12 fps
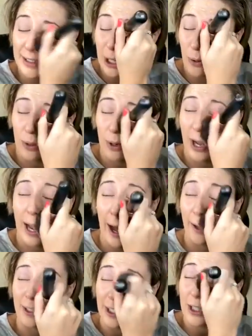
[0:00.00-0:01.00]
Oh, okay, how
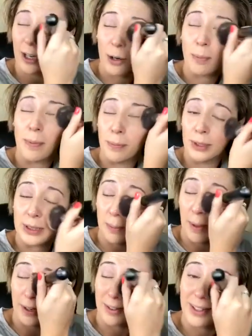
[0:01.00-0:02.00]
did it go? Was it better